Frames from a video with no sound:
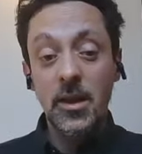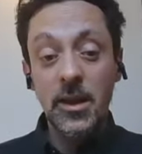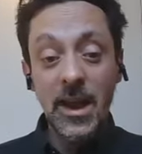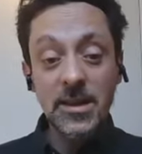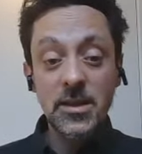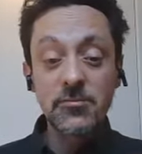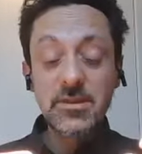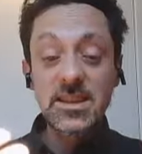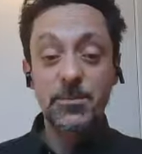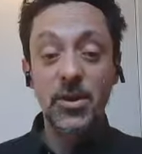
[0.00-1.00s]
an actor
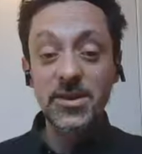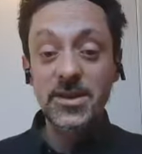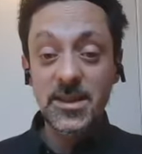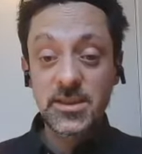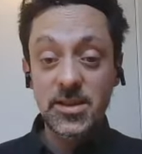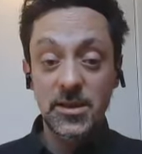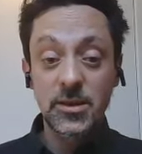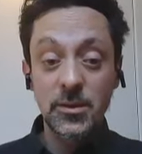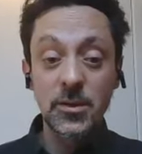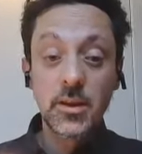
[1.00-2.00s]
responding
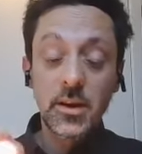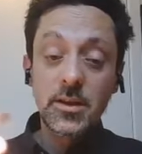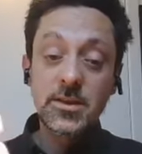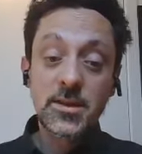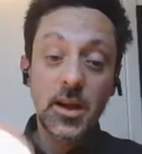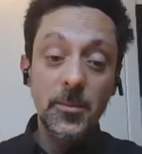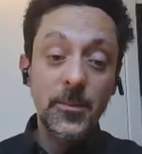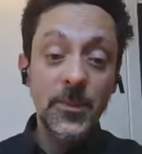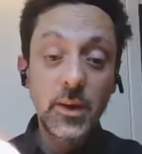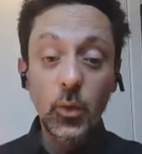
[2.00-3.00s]
to
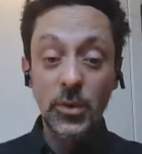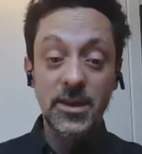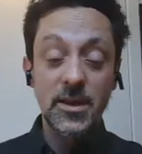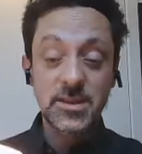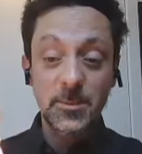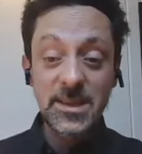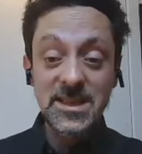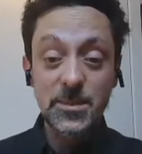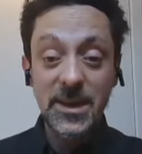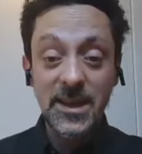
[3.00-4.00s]
some audio, somebody
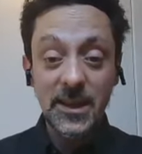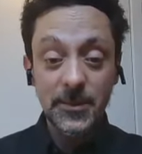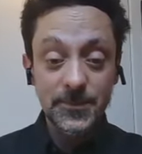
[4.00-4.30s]
speaking.